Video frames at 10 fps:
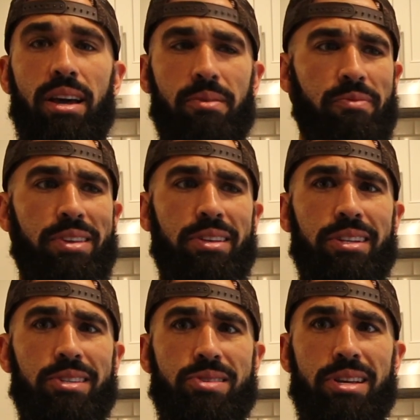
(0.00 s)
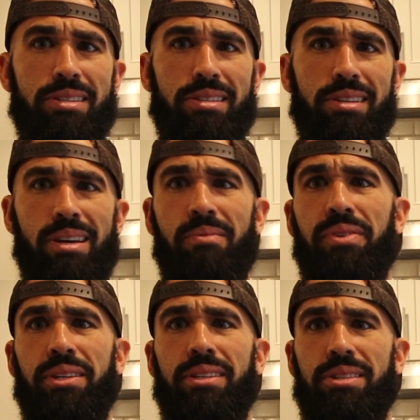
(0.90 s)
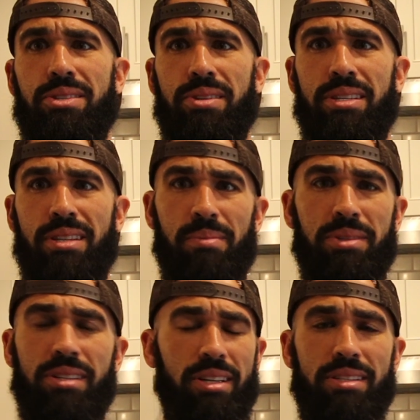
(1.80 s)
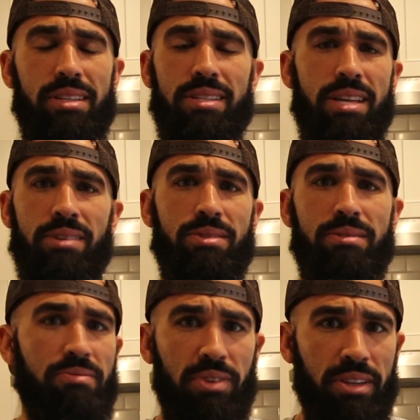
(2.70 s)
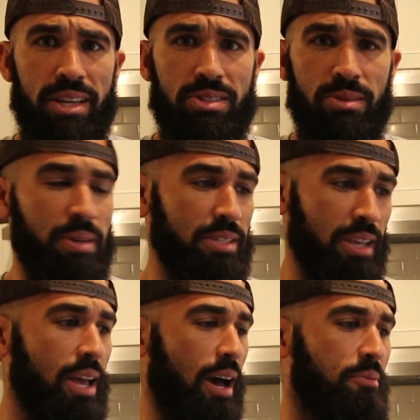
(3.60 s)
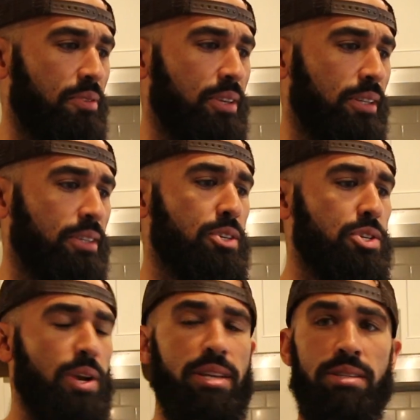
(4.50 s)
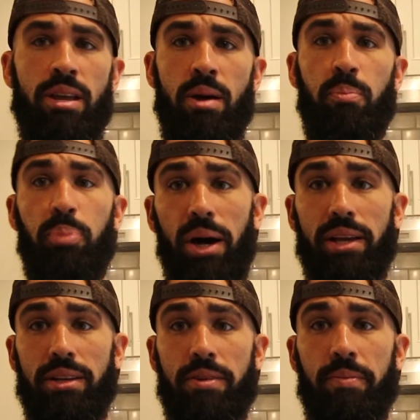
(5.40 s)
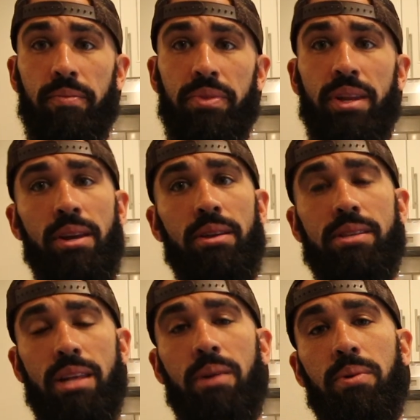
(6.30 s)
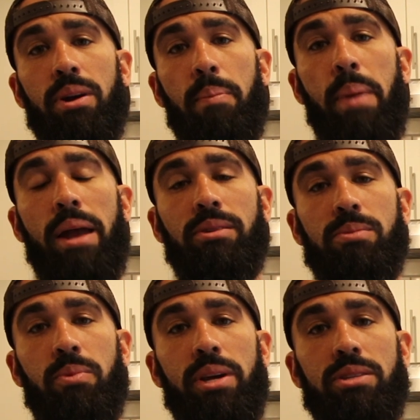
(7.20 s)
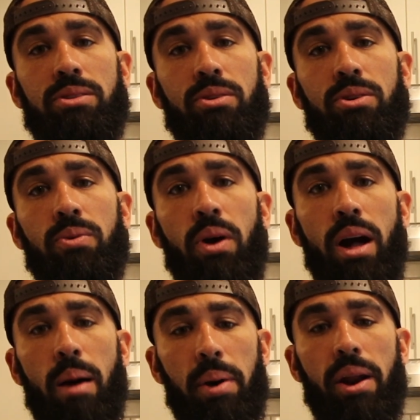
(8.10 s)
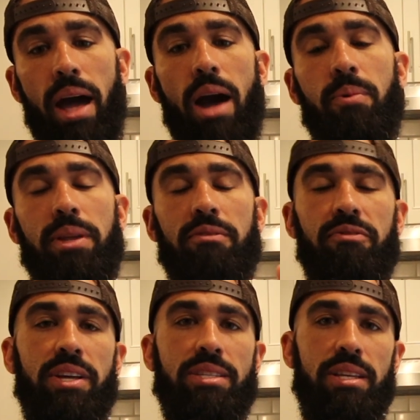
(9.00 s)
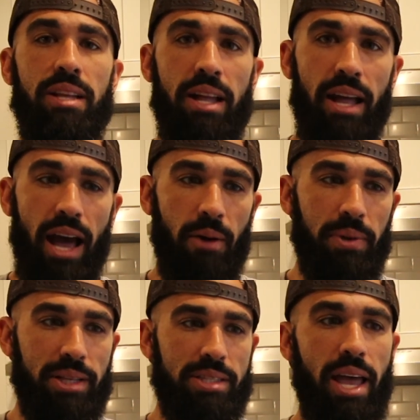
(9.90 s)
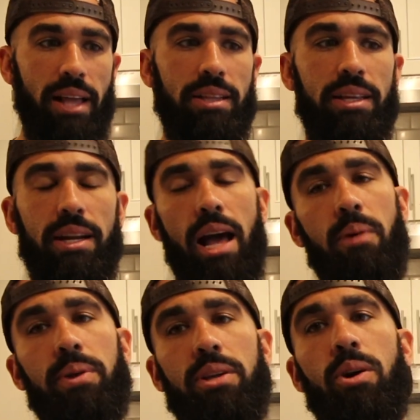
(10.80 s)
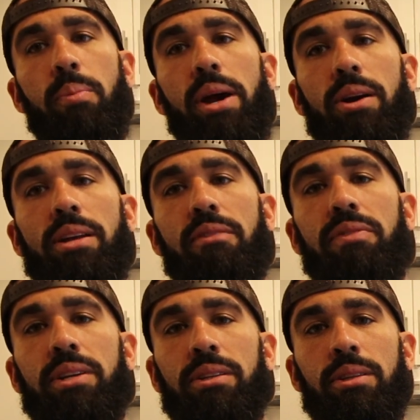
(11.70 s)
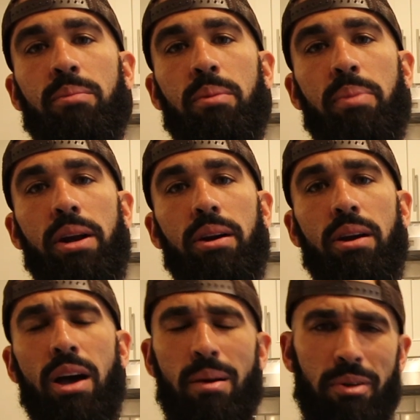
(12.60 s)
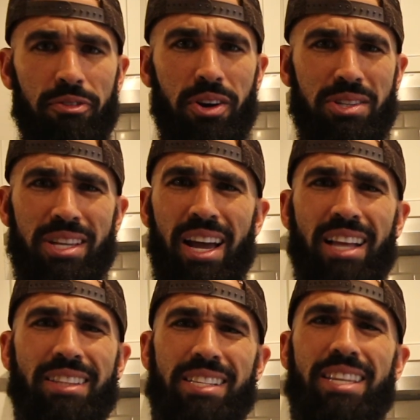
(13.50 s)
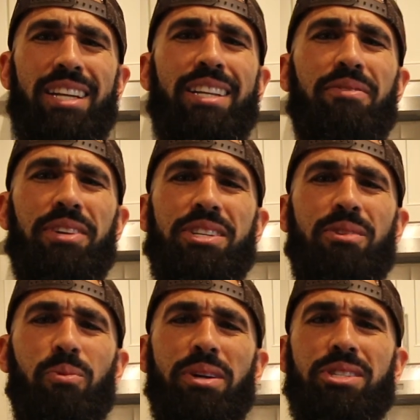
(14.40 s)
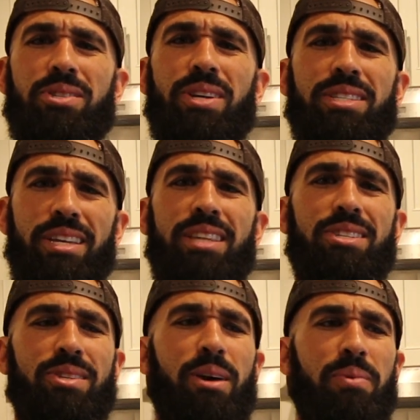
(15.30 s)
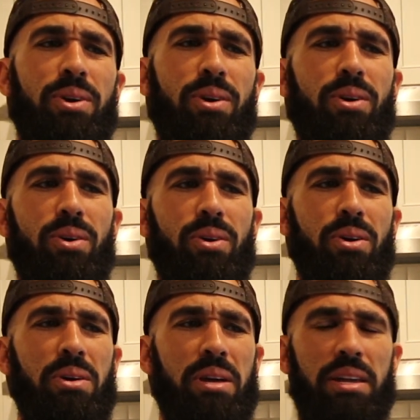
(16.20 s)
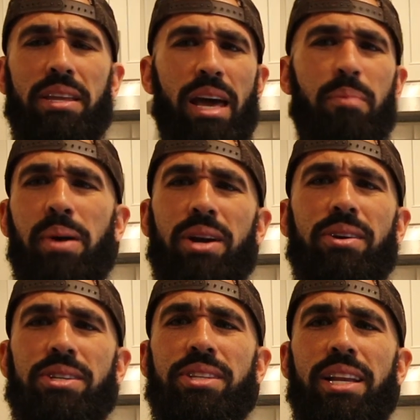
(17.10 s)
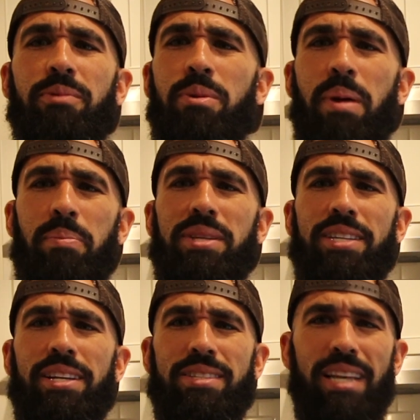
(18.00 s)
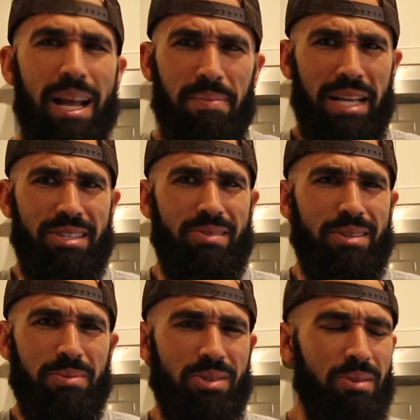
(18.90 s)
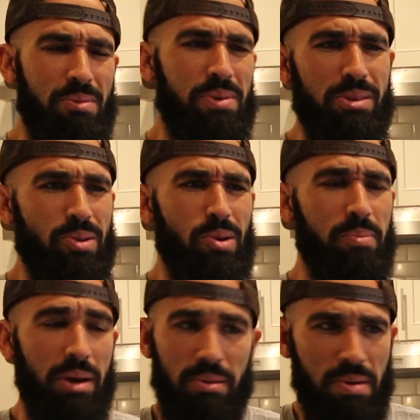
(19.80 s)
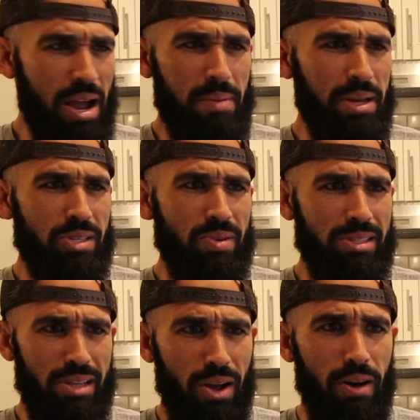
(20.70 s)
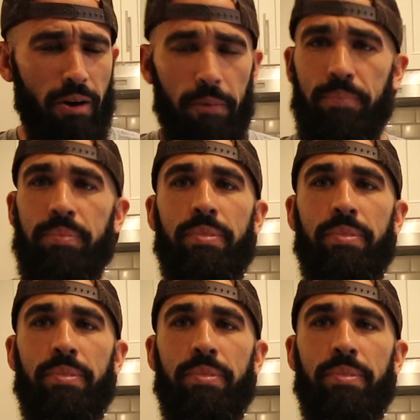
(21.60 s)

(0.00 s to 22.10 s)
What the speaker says: Feeling a little stressed? I'm feeling a little stressed. I've been stuck inside this house for the last 2 weeks. I'm feeling a little stressed. But today we're gonna battle some ways through about how we can fix it, how we can tackle it, and how we can go about our day feeling a little bit better. But first, let's get a definition of what stress is so that we all got a better understanding. We might be sitting there saying, I'm not stressed, Mr. Grill. What are you talking about? I'm not stressed at all.